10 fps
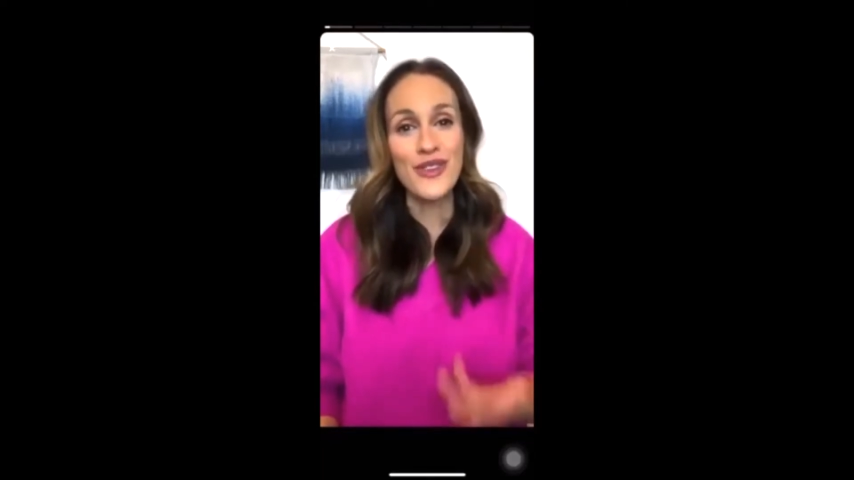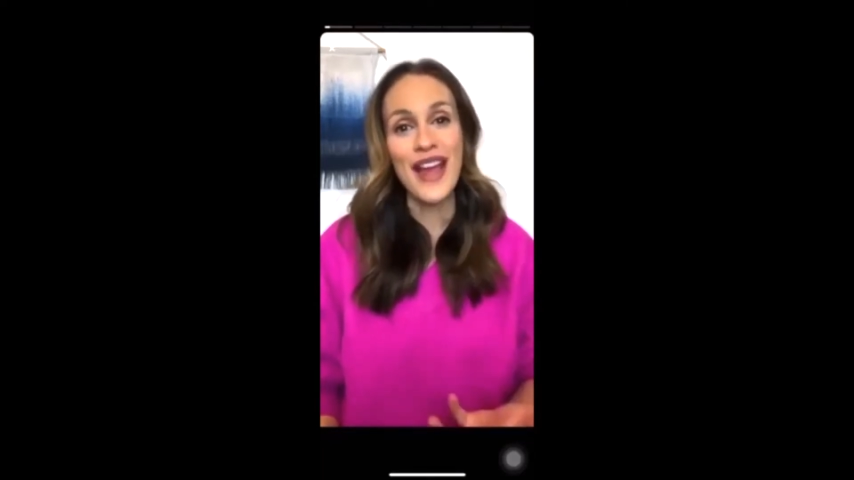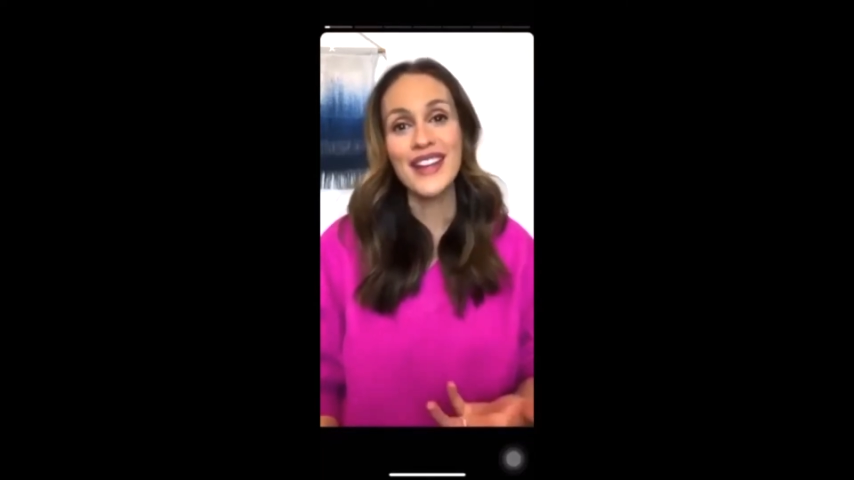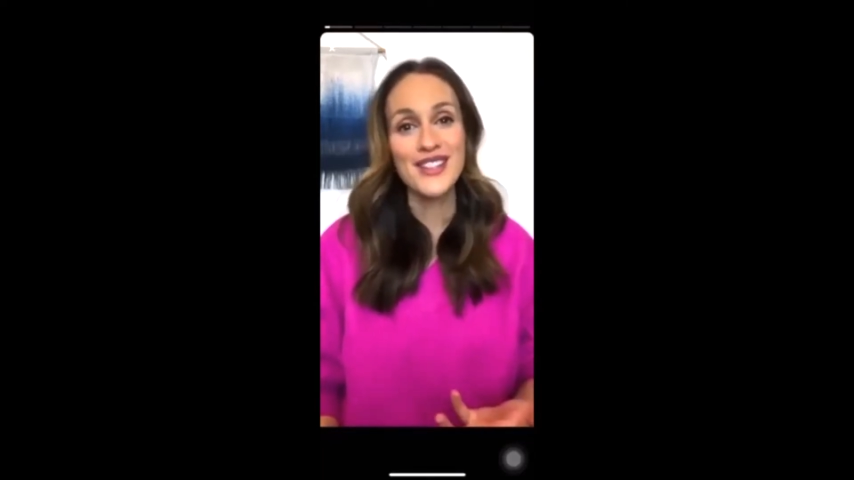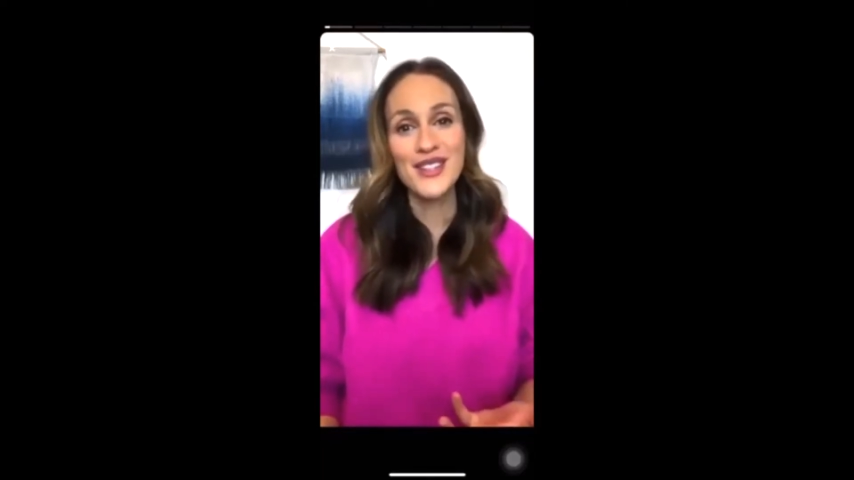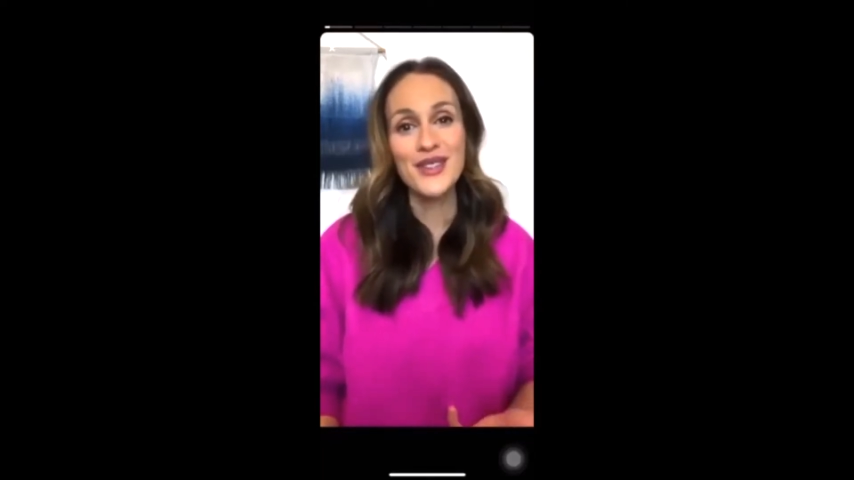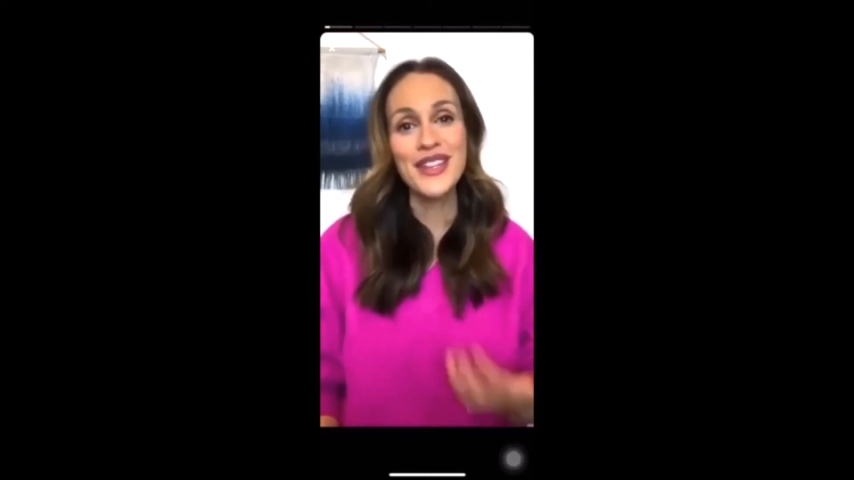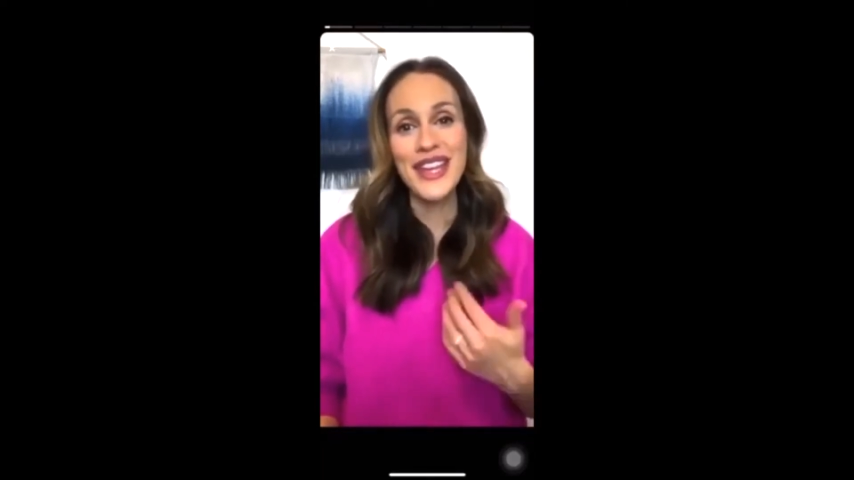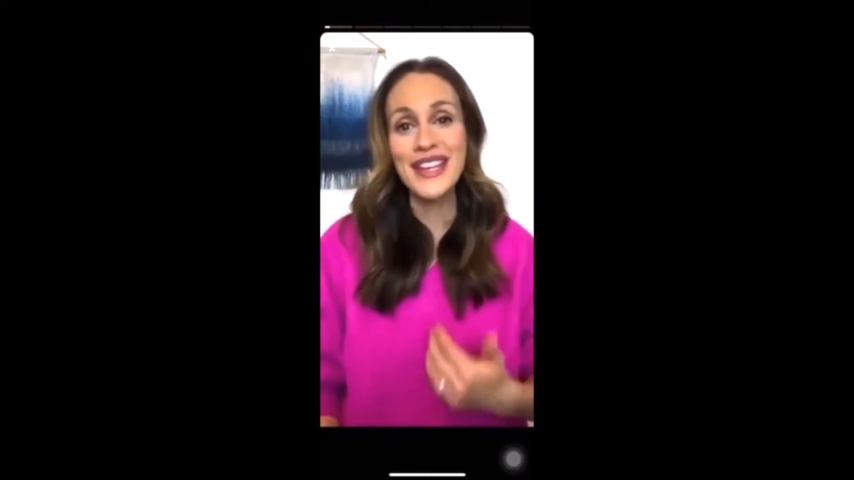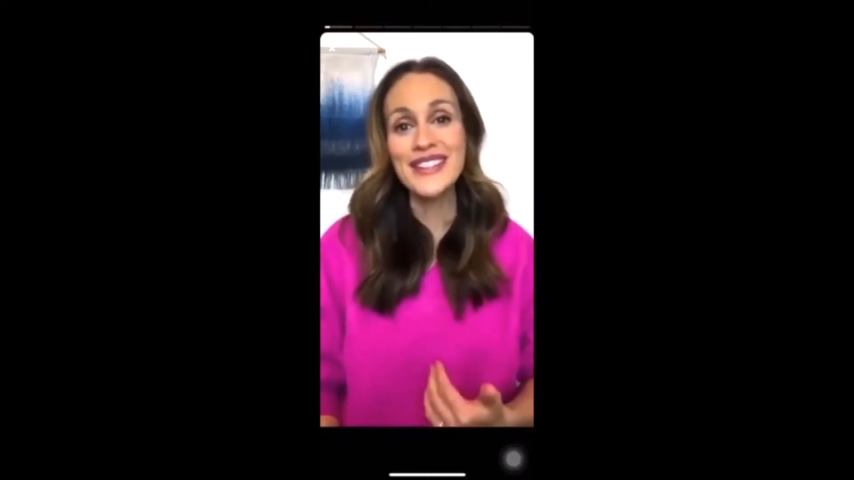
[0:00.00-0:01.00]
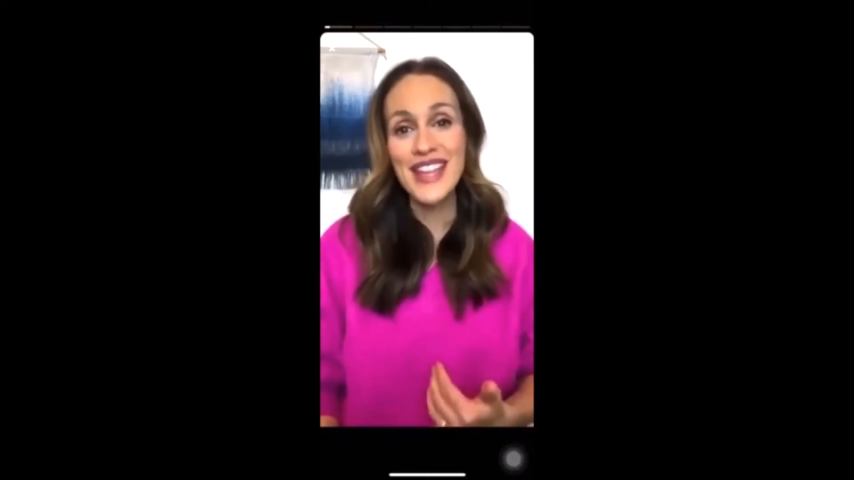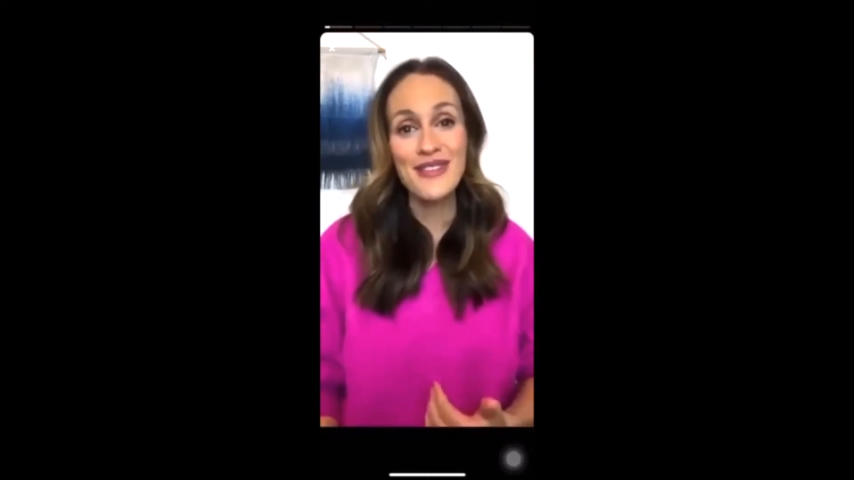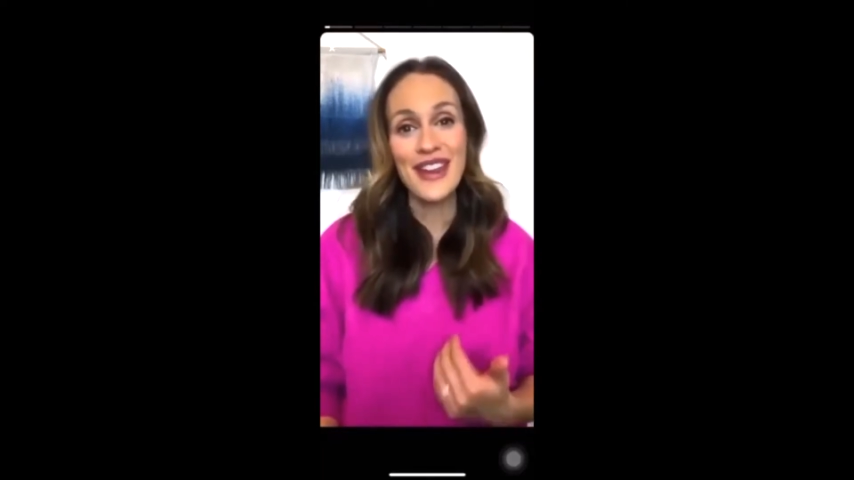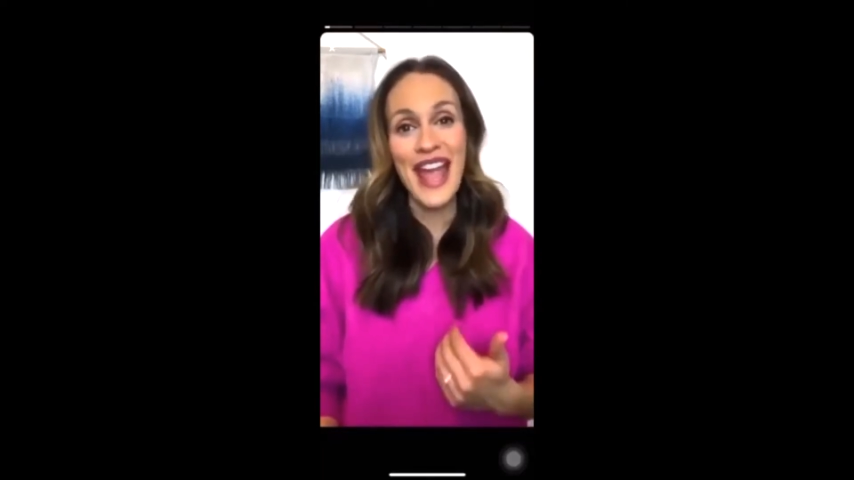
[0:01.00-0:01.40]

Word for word: gratitude King David